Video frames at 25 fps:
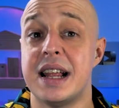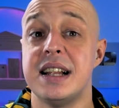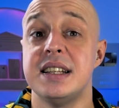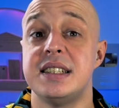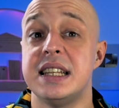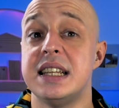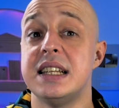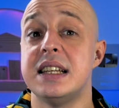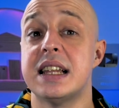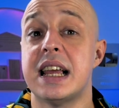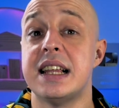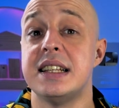
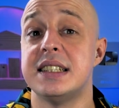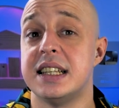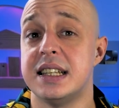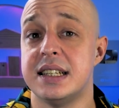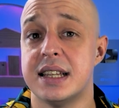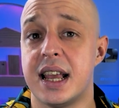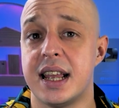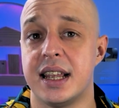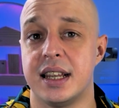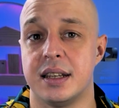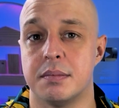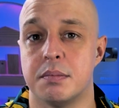
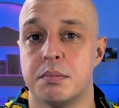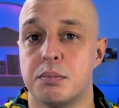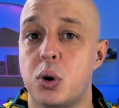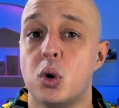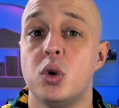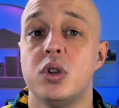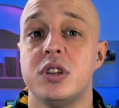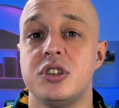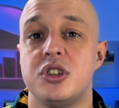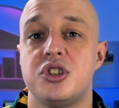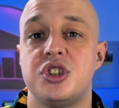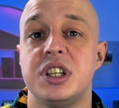1999,
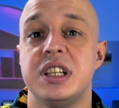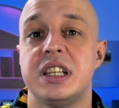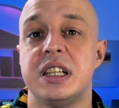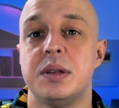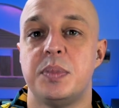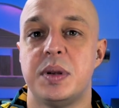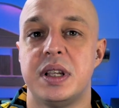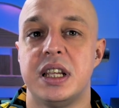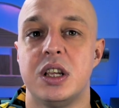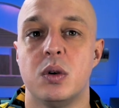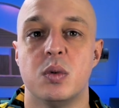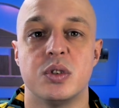Poland's
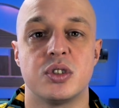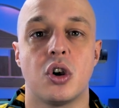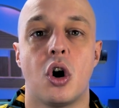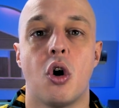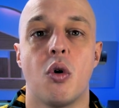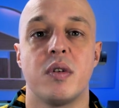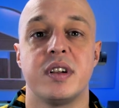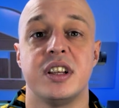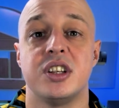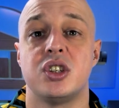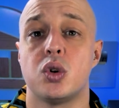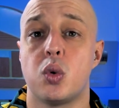GDP was
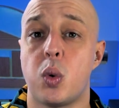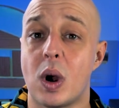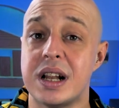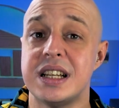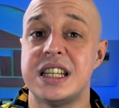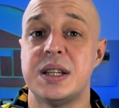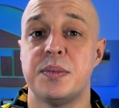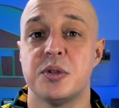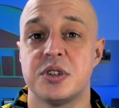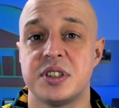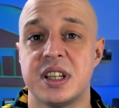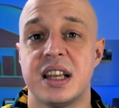already
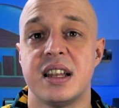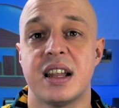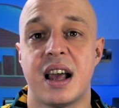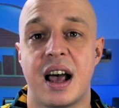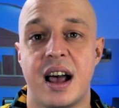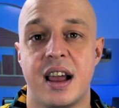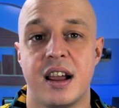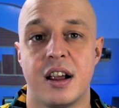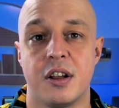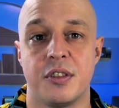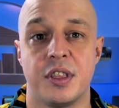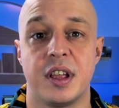20%
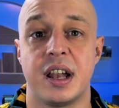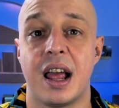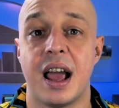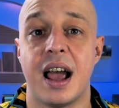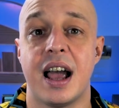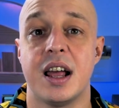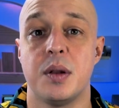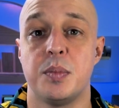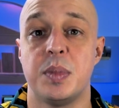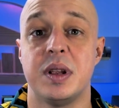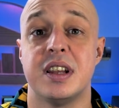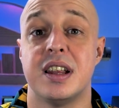higher than it
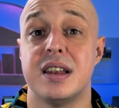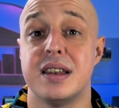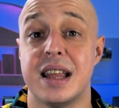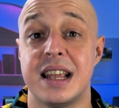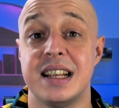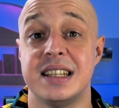had been in